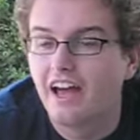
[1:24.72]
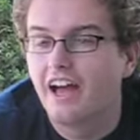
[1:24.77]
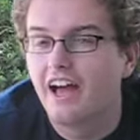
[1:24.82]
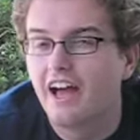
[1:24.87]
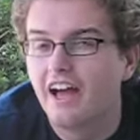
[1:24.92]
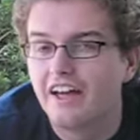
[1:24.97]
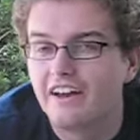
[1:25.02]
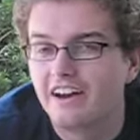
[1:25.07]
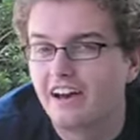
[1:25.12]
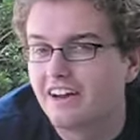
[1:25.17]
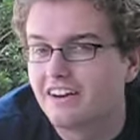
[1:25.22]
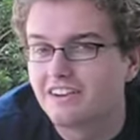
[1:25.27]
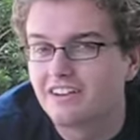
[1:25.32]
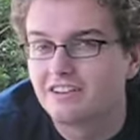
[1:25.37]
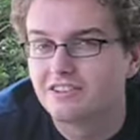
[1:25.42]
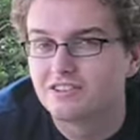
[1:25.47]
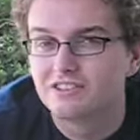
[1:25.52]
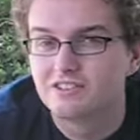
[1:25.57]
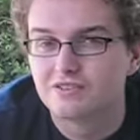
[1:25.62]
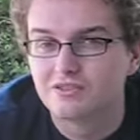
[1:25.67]
And I don't
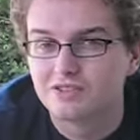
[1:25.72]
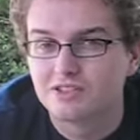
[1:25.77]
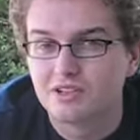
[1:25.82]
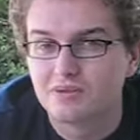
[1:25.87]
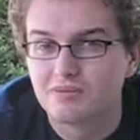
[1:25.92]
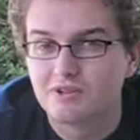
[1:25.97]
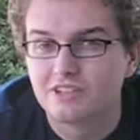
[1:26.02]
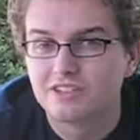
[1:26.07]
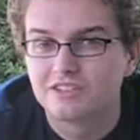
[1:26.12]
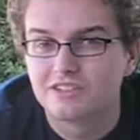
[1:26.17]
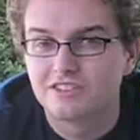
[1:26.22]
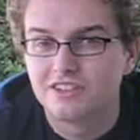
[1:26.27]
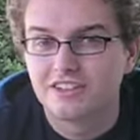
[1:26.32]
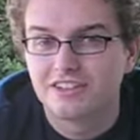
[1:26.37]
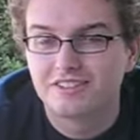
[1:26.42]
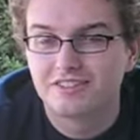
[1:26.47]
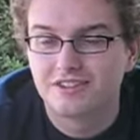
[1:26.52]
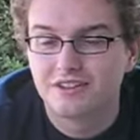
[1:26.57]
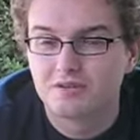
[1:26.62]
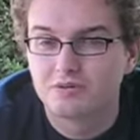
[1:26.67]
know, just for some reason
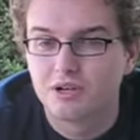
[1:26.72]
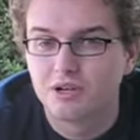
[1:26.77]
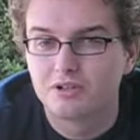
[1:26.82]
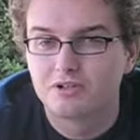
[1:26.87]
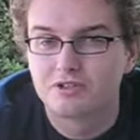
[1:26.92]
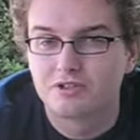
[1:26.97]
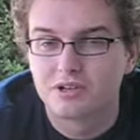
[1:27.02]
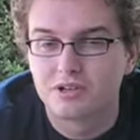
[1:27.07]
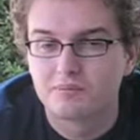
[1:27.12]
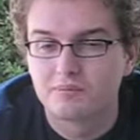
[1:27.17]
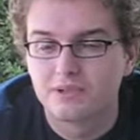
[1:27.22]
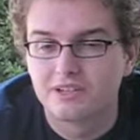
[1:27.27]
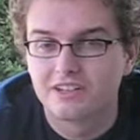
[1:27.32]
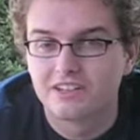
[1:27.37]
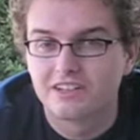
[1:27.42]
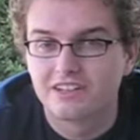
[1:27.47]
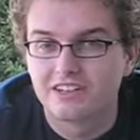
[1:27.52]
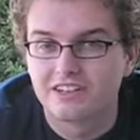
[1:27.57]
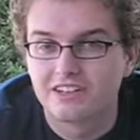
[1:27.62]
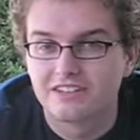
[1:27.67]
the road trip
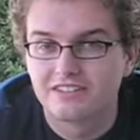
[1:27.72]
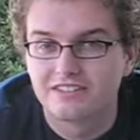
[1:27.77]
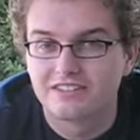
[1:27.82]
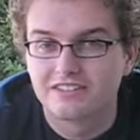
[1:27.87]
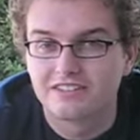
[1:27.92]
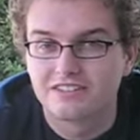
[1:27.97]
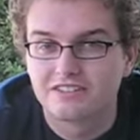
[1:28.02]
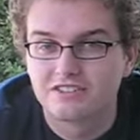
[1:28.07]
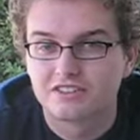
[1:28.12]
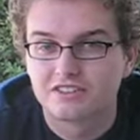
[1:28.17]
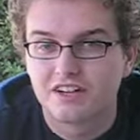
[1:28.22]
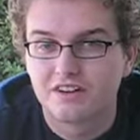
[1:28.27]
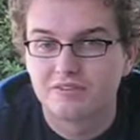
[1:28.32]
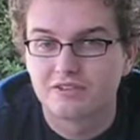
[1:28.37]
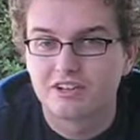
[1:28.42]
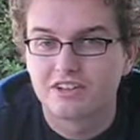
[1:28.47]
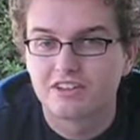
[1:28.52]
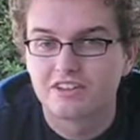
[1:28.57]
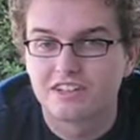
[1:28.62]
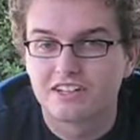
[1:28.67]
and the
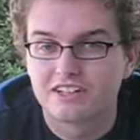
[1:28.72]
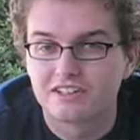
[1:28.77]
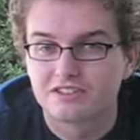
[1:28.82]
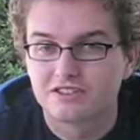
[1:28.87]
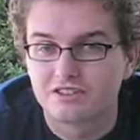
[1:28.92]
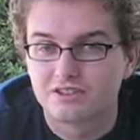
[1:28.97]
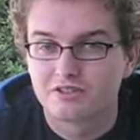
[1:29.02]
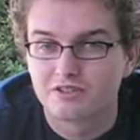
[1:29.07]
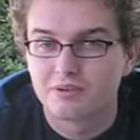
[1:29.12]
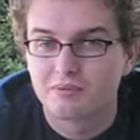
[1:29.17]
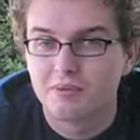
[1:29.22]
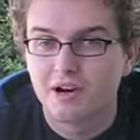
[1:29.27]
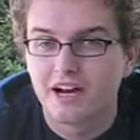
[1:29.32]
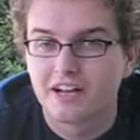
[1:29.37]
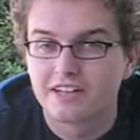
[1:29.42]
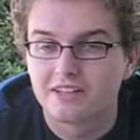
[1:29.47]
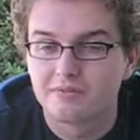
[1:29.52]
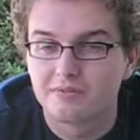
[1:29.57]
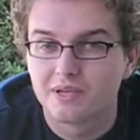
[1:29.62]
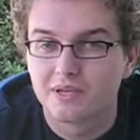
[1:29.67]
discovering things sort of
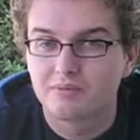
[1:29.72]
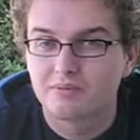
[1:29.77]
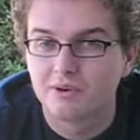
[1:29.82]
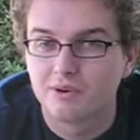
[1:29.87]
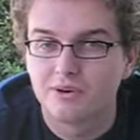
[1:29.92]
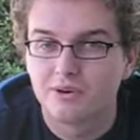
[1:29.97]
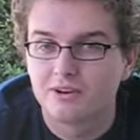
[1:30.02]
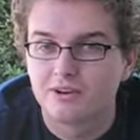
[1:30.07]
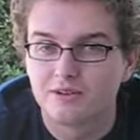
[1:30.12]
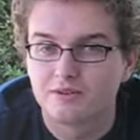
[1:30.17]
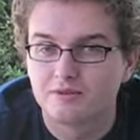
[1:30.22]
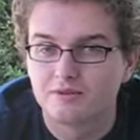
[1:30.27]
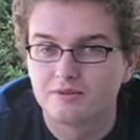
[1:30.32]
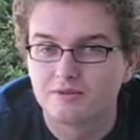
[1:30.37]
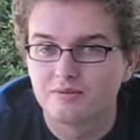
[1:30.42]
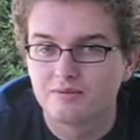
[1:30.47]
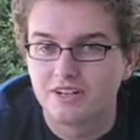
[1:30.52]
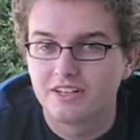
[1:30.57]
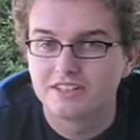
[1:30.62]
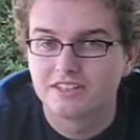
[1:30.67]
reminded me more of
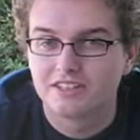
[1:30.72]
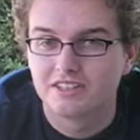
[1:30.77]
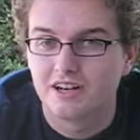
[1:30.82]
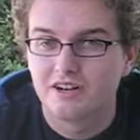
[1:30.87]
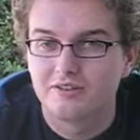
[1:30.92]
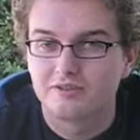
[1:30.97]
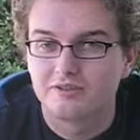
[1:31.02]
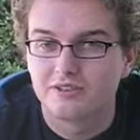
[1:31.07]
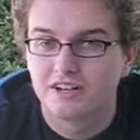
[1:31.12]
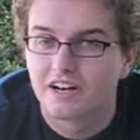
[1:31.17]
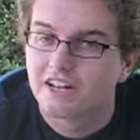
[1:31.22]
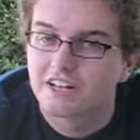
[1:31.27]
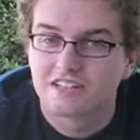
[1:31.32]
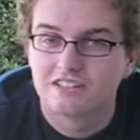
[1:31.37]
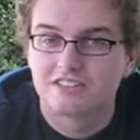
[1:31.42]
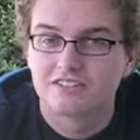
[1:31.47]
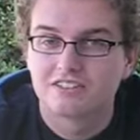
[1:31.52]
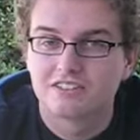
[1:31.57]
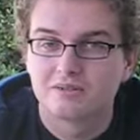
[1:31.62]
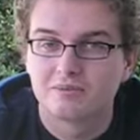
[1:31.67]
myself, and I
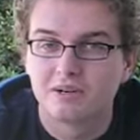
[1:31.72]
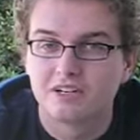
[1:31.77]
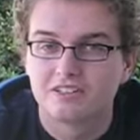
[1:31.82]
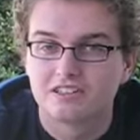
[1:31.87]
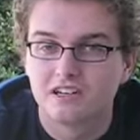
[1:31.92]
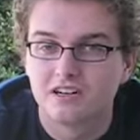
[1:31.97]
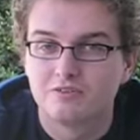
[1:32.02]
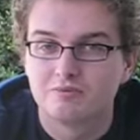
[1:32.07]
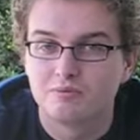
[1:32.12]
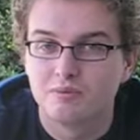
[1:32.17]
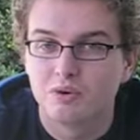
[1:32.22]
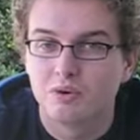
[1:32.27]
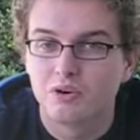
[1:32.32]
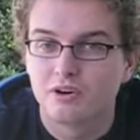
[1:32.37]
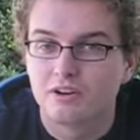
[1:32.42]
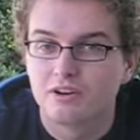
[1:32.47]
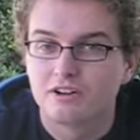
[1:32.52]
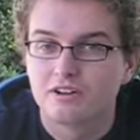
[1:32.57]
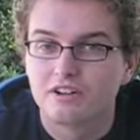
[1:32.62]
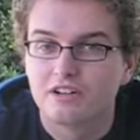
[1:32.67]
could see myself more